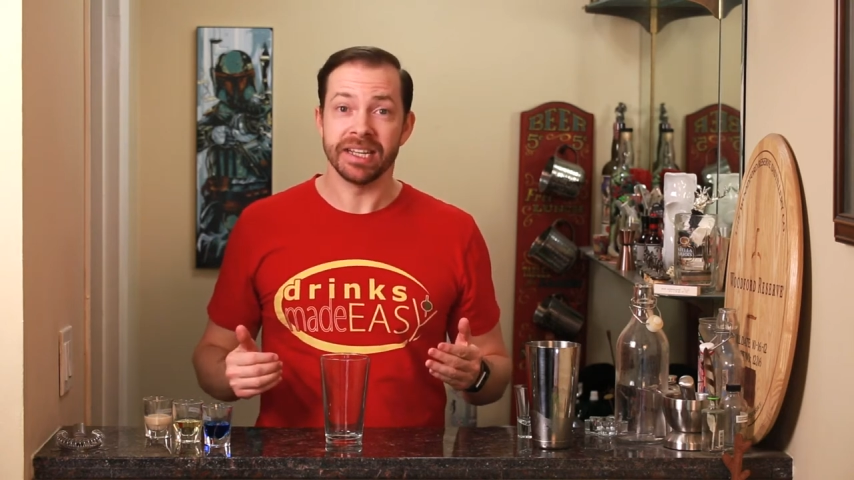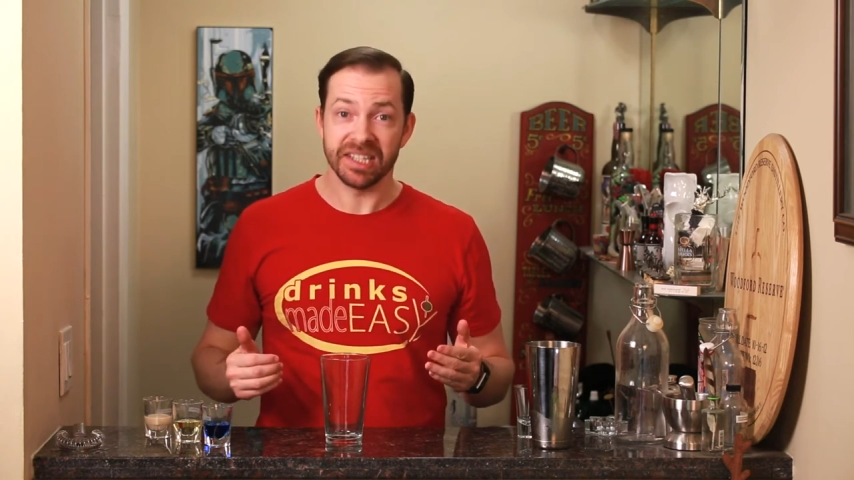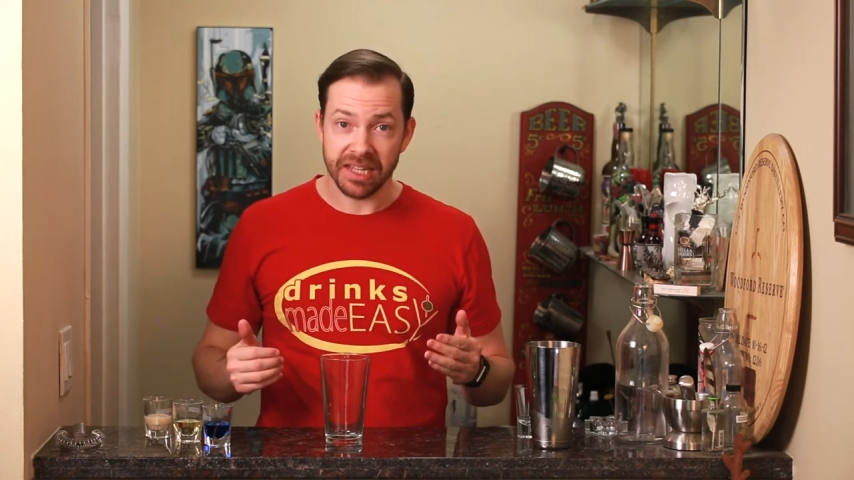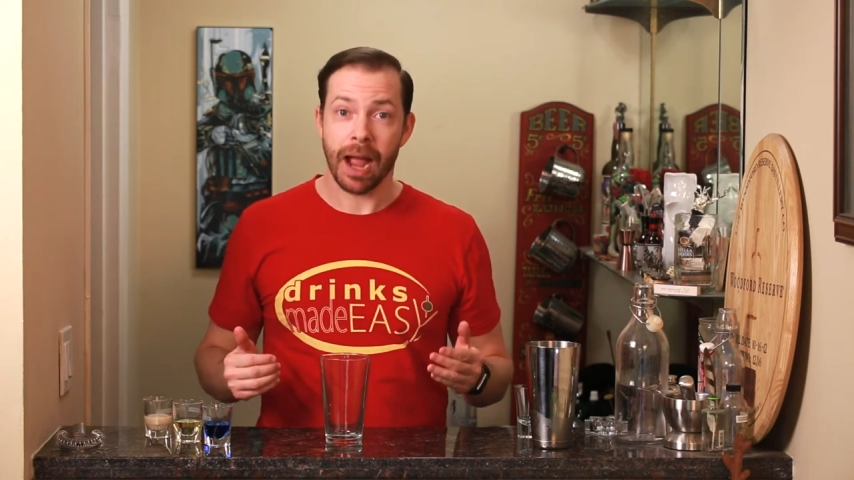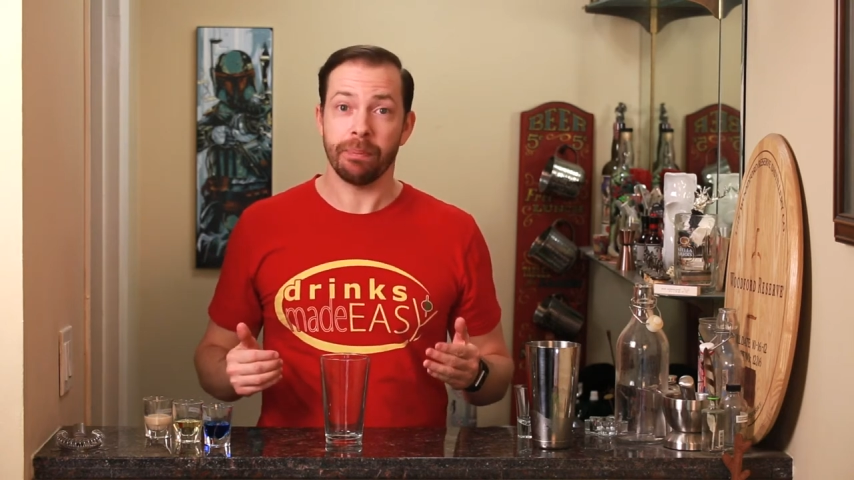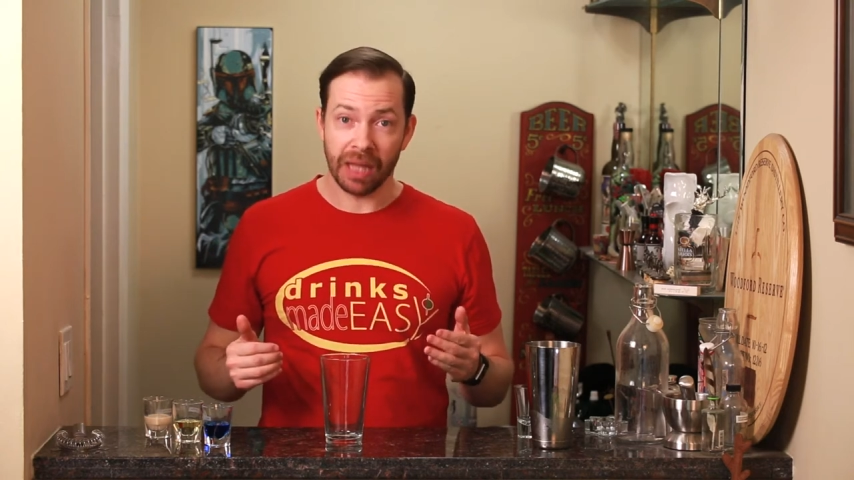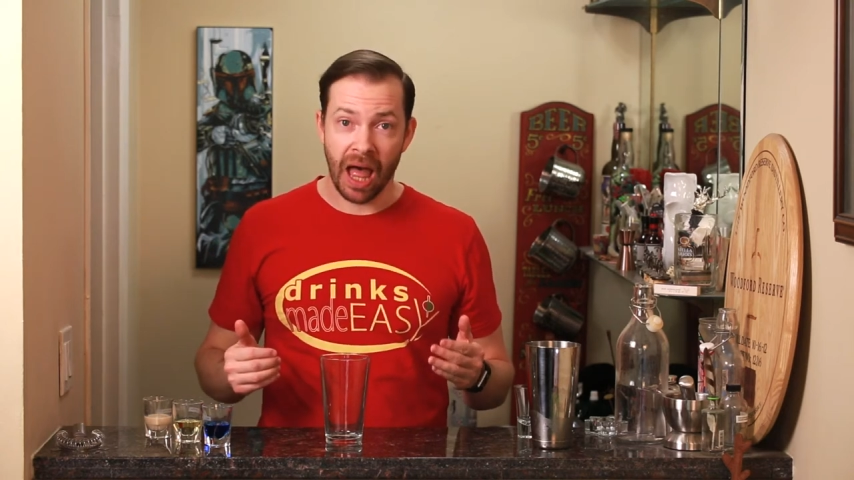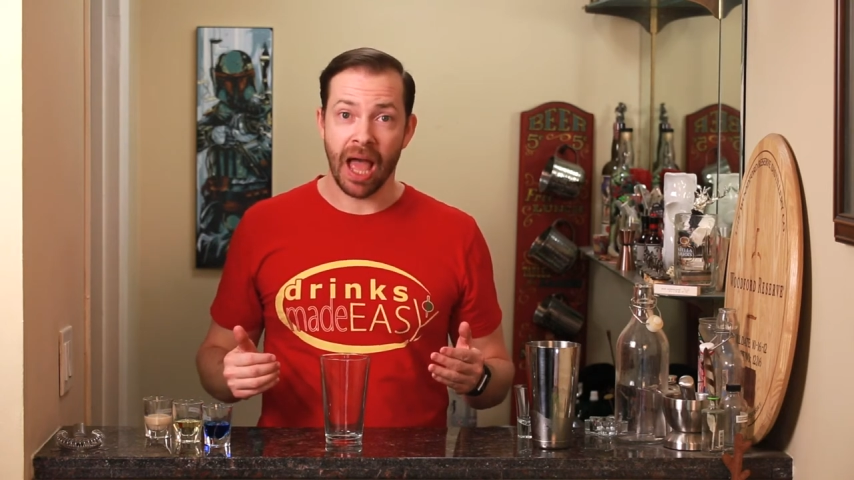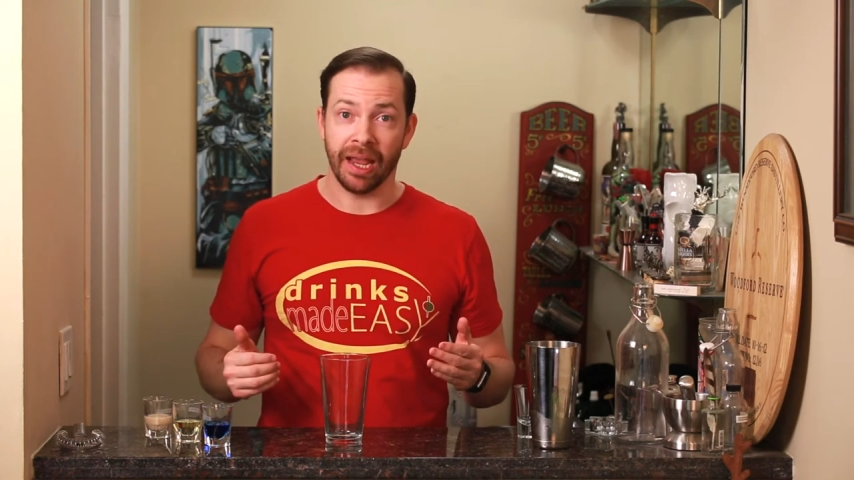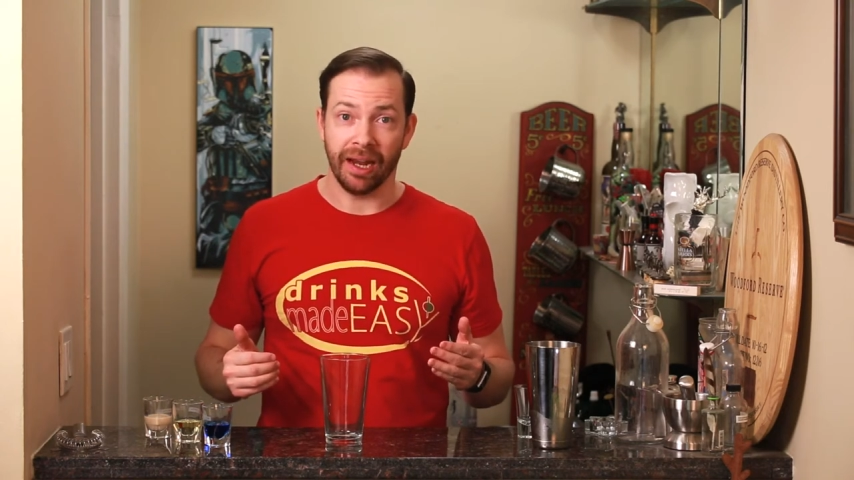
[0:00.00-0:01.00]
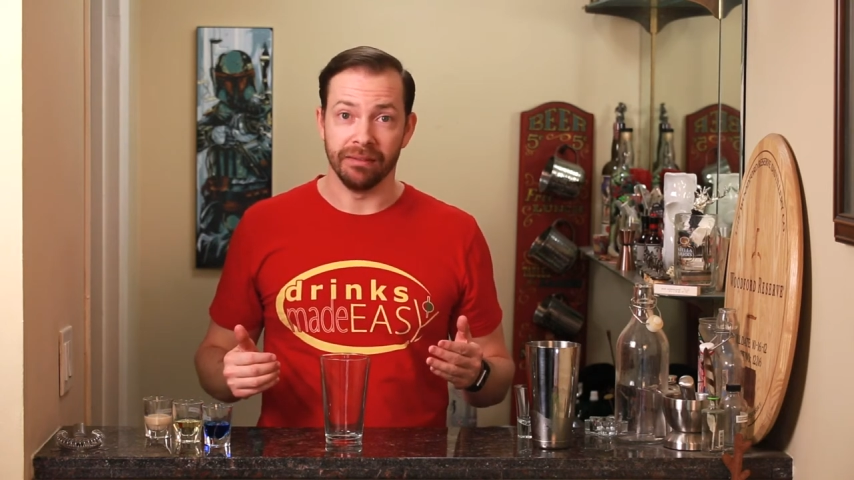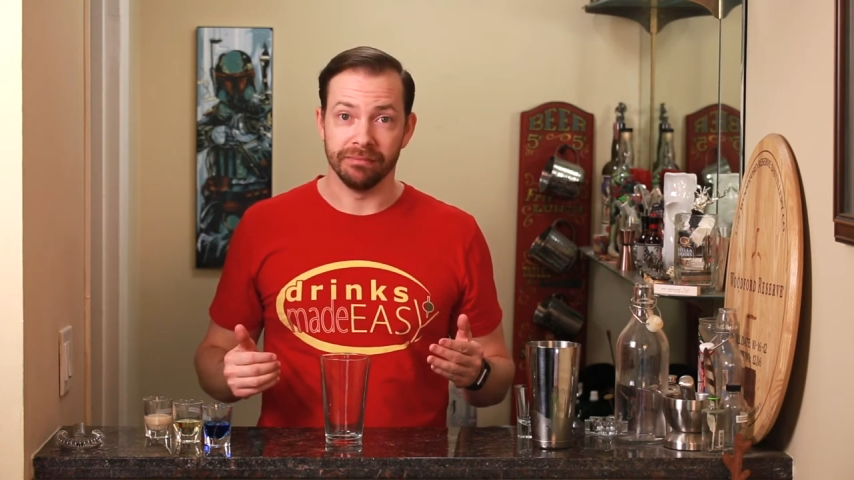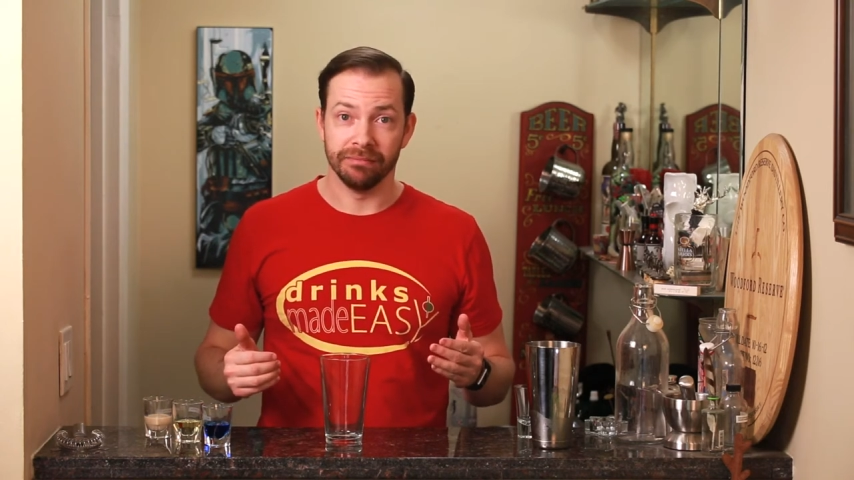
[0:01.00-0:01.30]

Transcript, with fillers: to stop lying.